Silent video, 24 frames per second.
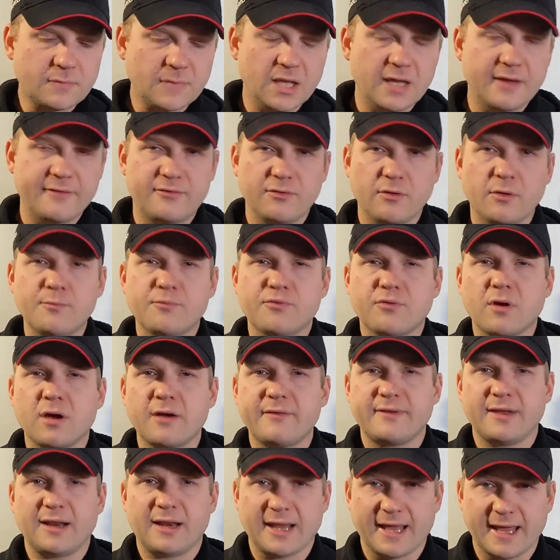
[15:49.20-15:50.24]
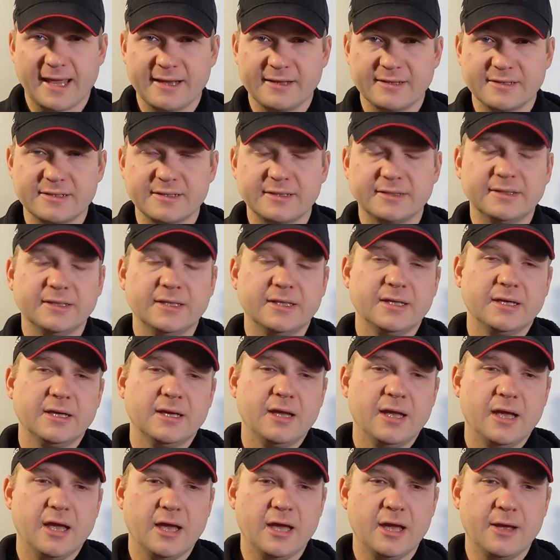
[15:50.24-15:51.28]
if you're on private land,
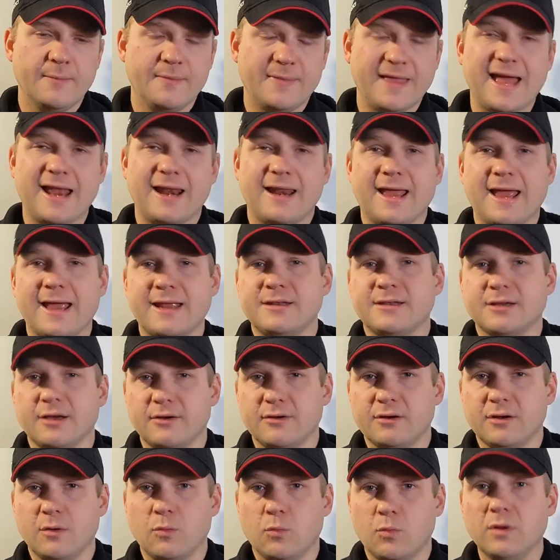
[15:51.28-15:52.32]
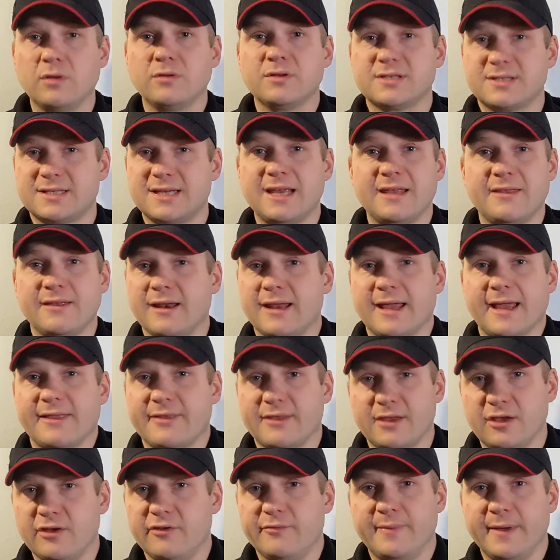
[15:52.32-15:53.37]
that landowner will see the land
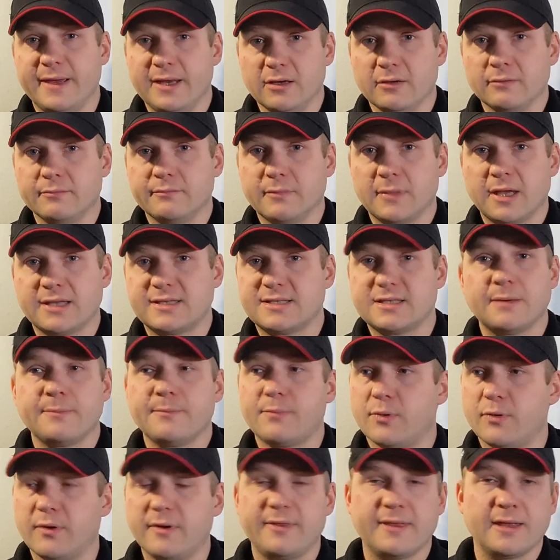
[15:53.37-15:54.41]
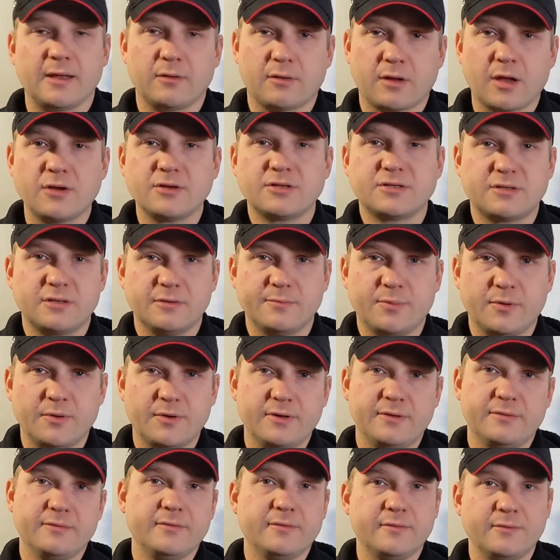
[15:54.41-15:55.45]
that you've been on. At some point, they'll go to the
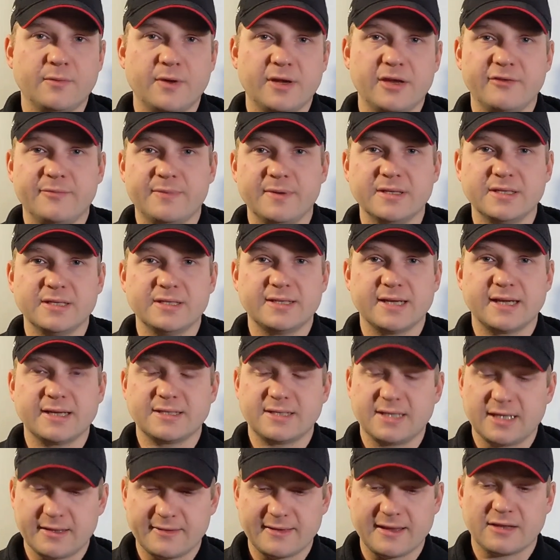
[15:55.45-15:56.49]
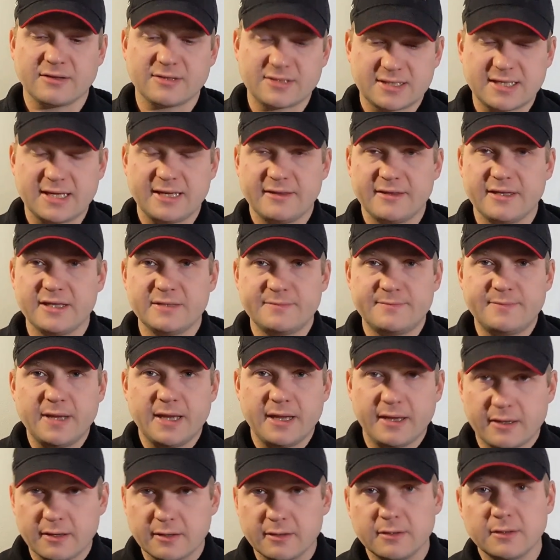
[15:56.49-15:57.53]
point where you've been detecting and they'll see these
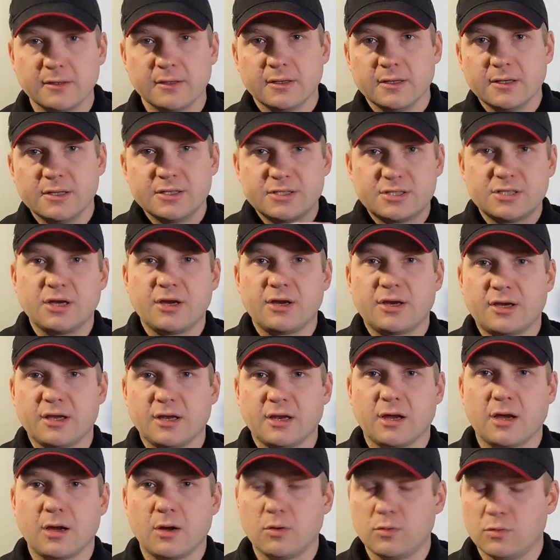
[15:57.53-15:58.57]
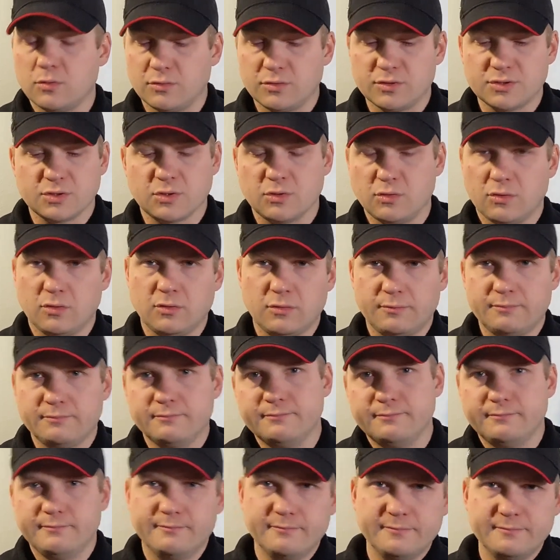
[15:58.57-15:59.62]
big circular holes or
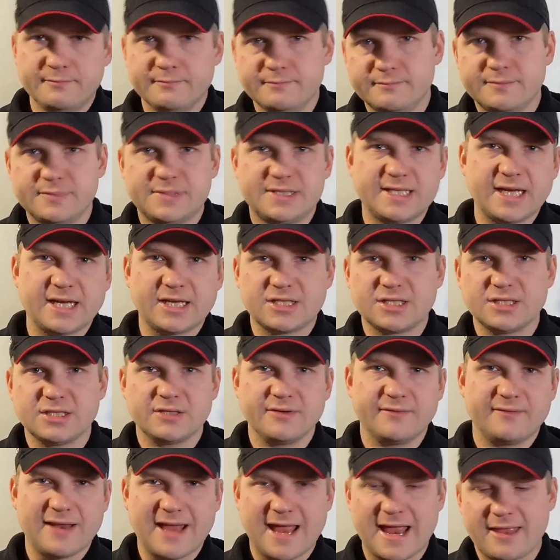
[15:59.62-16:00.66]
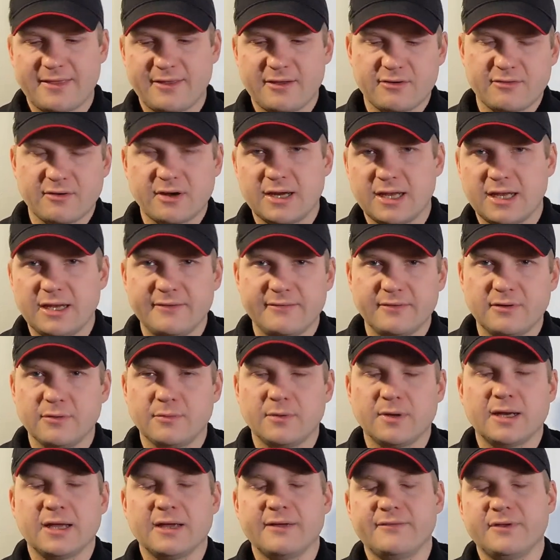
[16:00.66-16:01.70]
sections of land that are uneven or
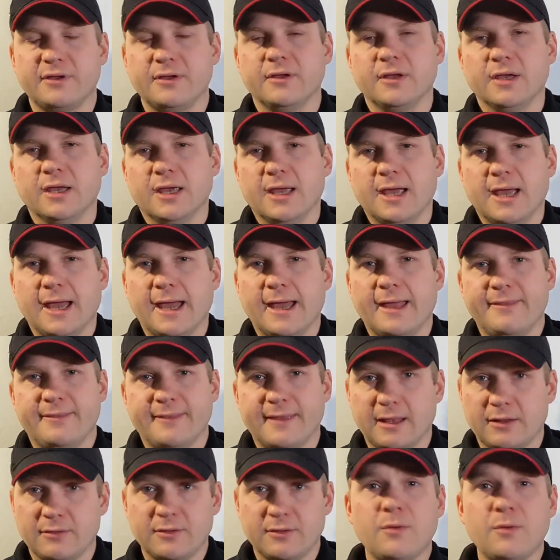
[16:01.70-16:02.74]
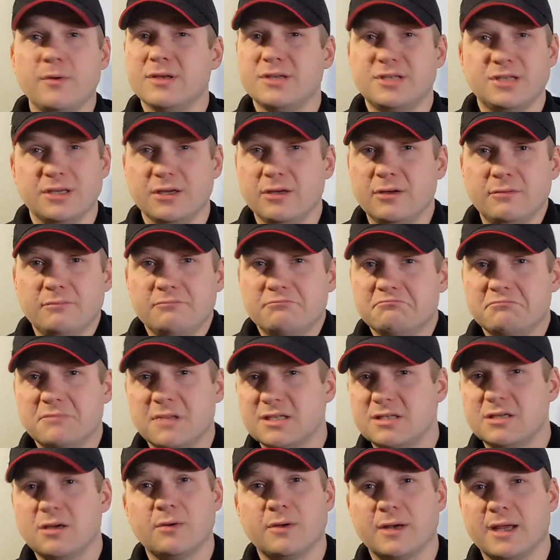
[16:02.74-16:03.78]
what have you, and they'll it's you.
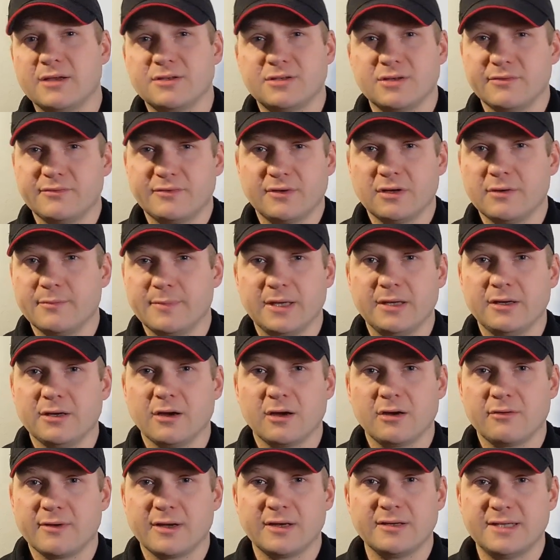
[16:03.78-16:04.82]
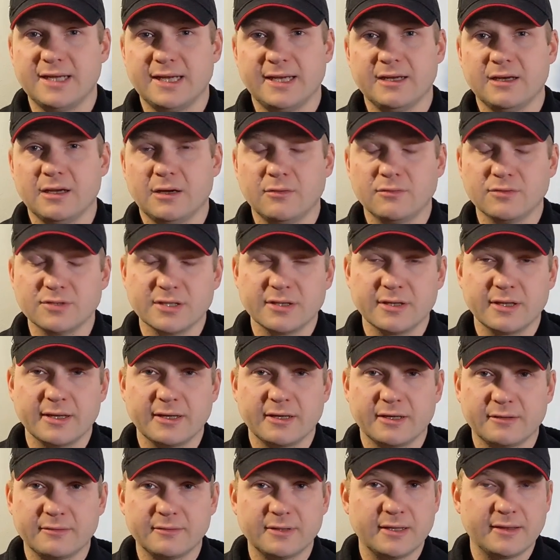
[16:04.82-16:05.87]
There's no one else who's going to be going around digging holes in
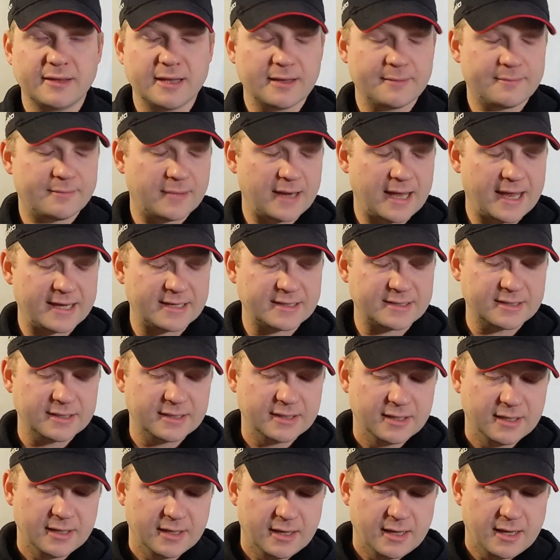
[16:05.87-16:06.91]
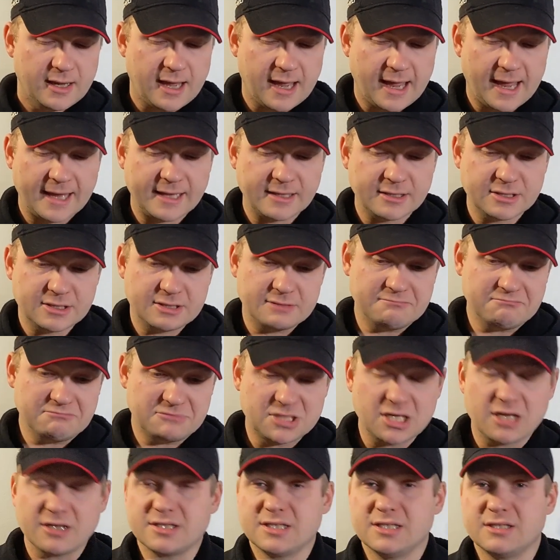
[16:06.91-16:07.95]
their land, and
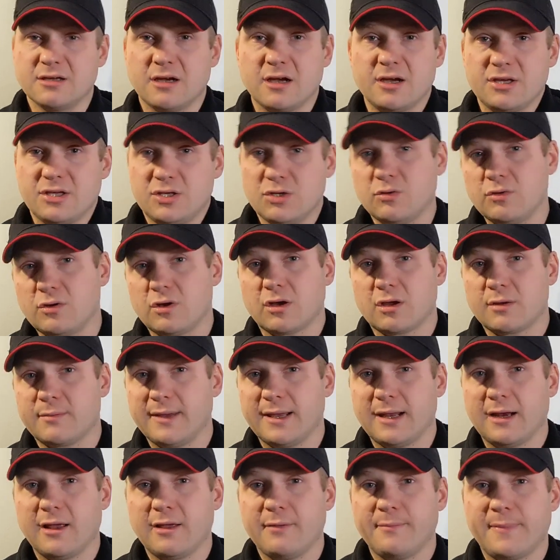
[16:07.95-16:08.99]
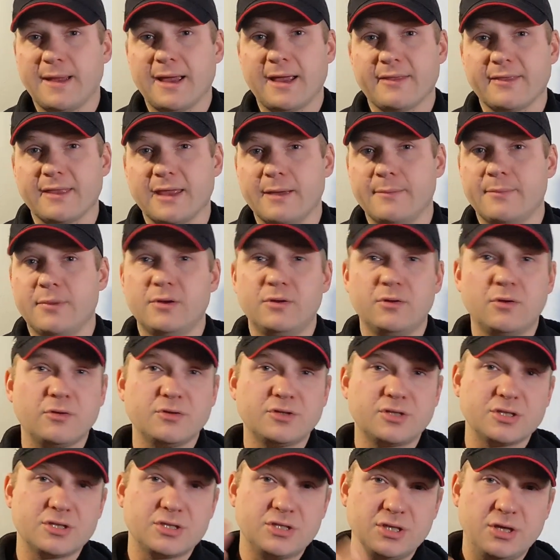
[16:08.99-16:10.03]
chances are you're not going to be allowed back there. But not
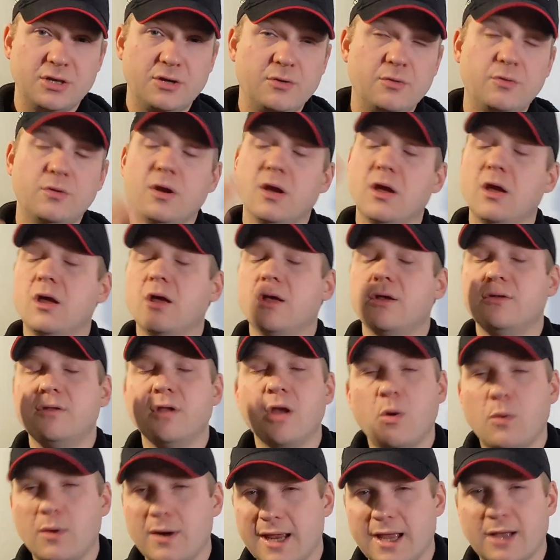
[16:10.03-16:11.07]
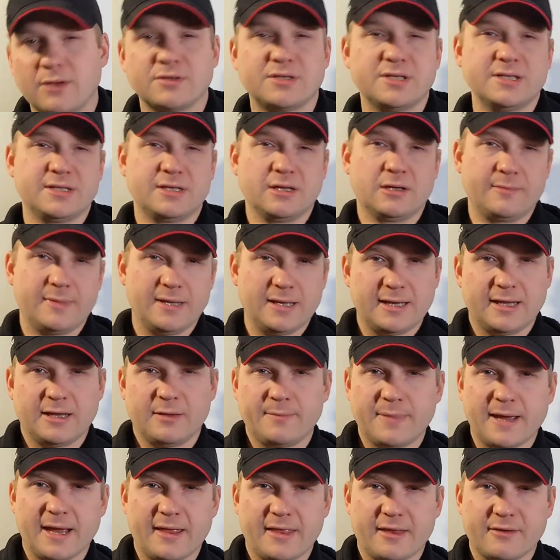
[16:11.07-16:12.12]
just you, no one else is going to be
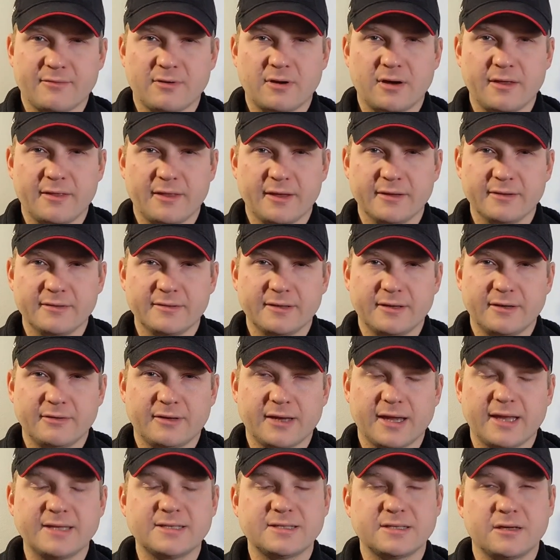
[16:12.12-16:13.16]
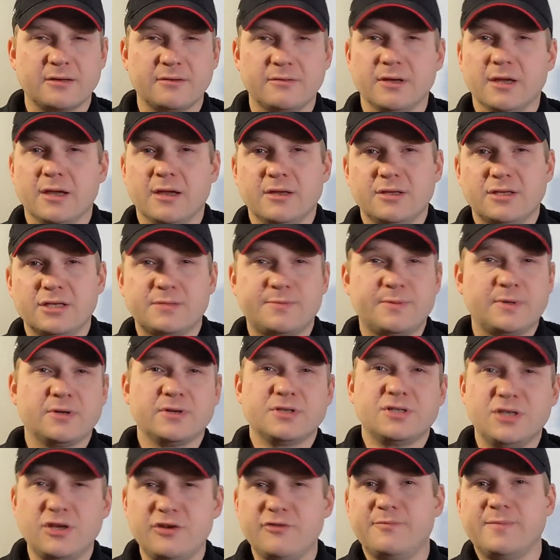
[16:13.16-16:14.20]
allowed back there either. Okay, so just
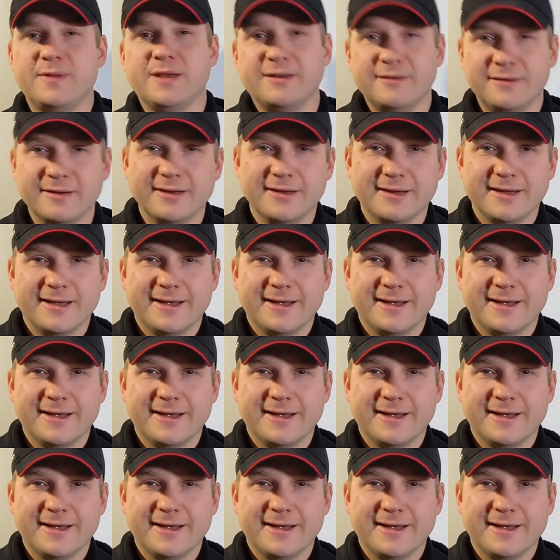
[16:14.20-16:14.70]
because you've been